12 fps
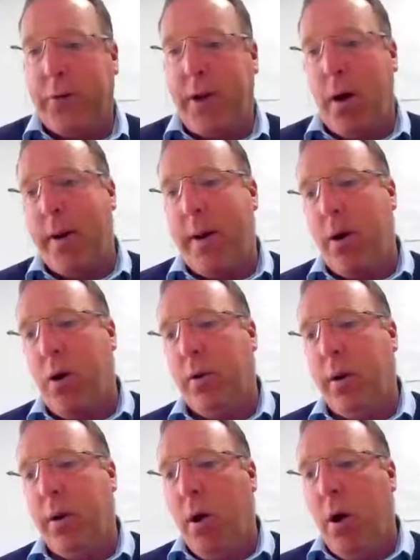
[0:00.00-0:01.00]
what's going
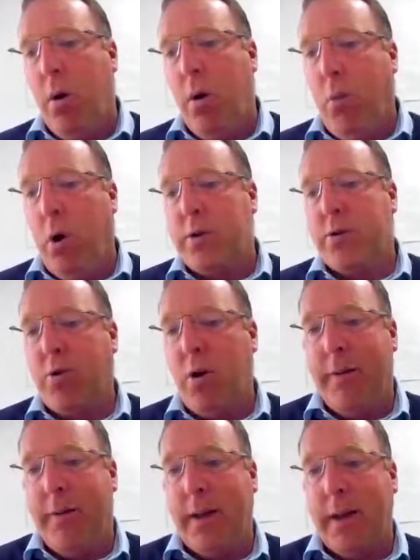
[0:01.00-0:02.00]
on and what's
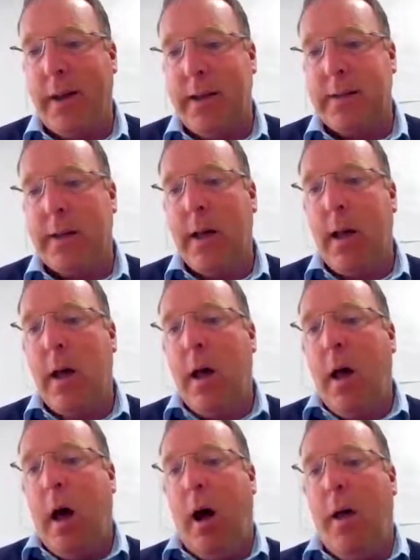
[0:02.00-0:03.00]
driving these.
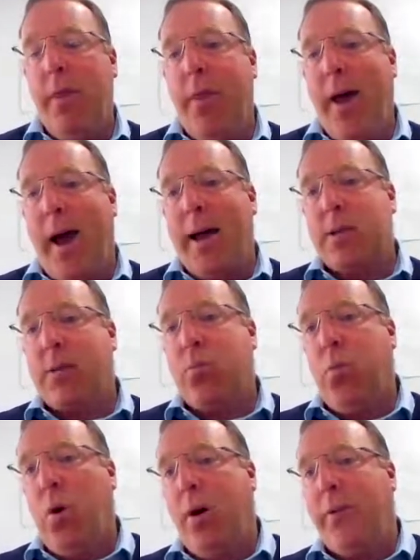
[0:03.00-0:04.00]
And that's
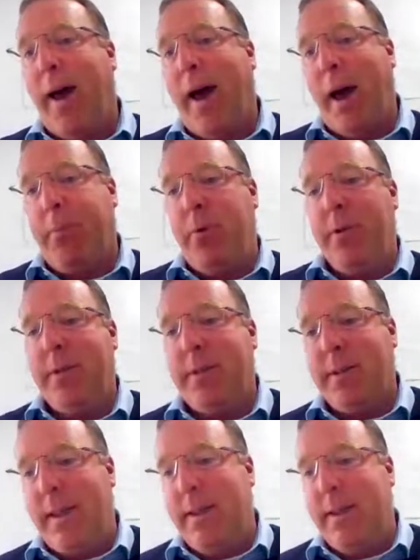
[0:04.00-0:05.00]
what has
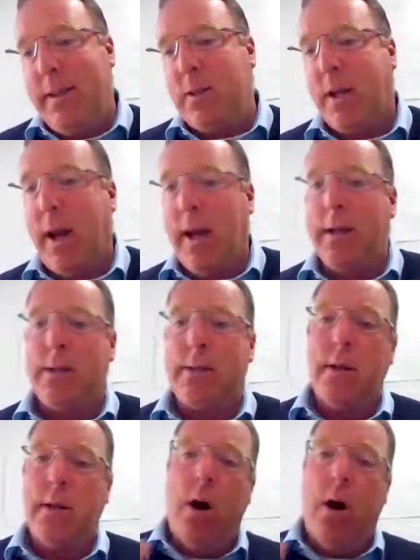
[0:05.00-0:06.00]
happened in this
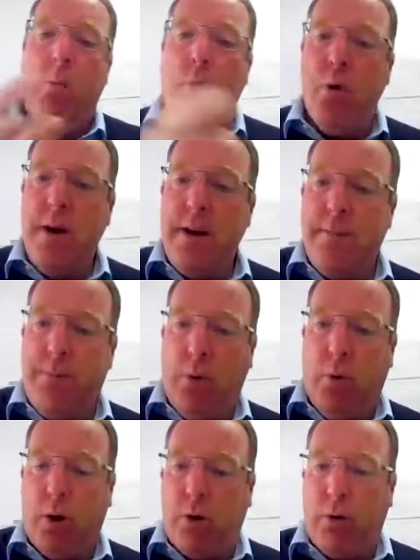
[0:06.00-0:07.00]
case. And we've
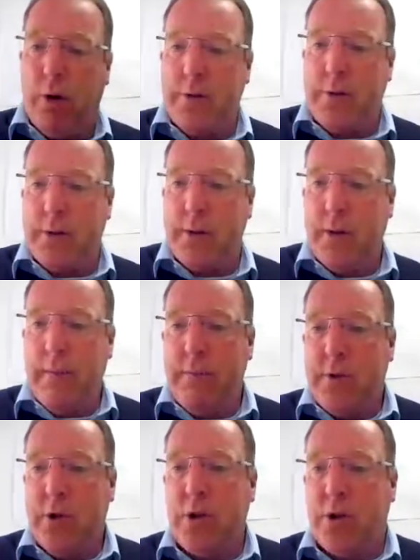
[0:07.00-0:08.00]
brought across
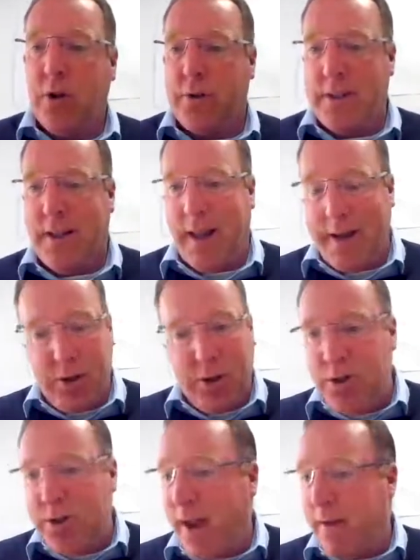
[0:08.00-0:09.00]
to Dotted Lake
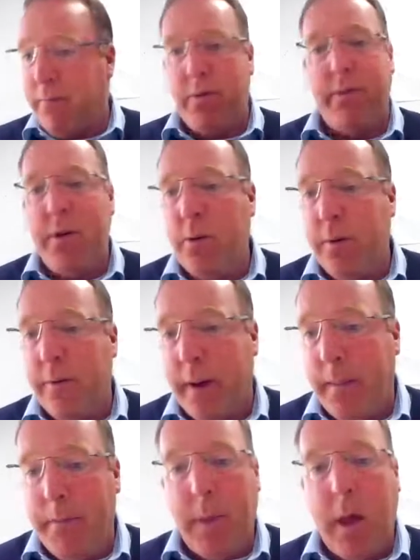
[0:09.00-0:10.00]
just to have a review of
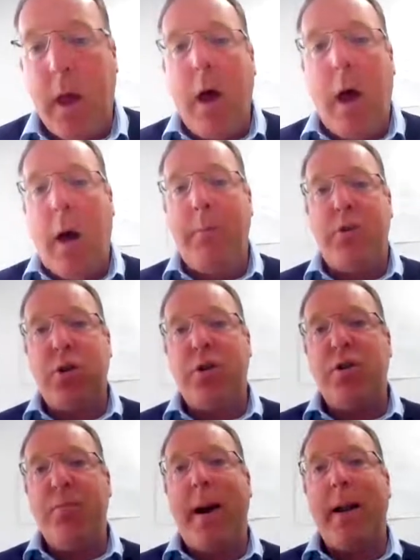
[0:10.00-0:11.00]
it, and
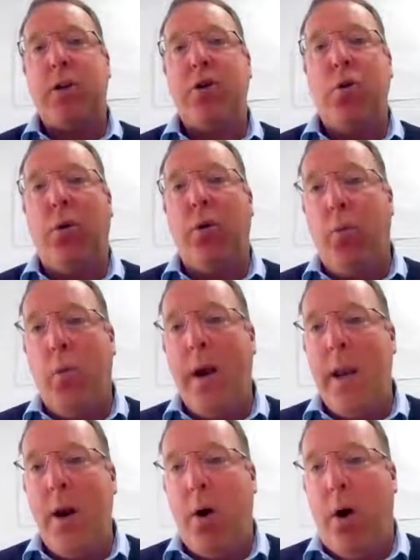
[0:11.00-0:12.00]
just to make sure that
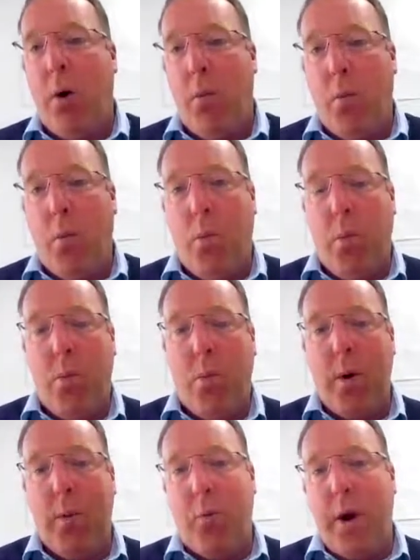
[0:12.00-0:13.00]
we're
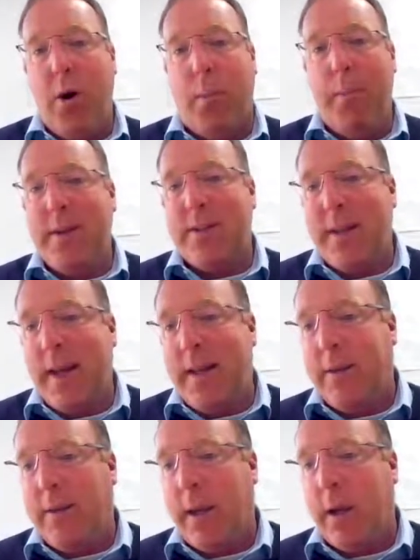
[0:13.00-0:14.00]
not missing
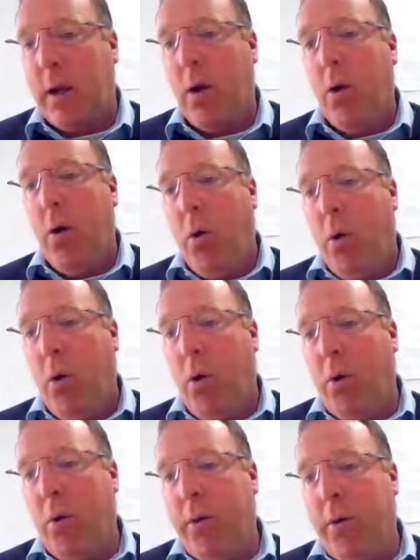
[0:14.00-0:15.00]
anything,
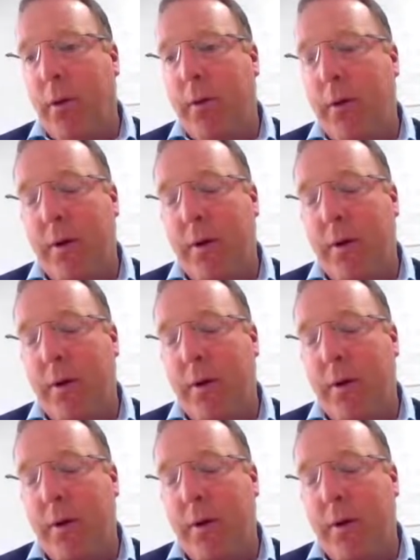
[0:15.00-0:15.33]
or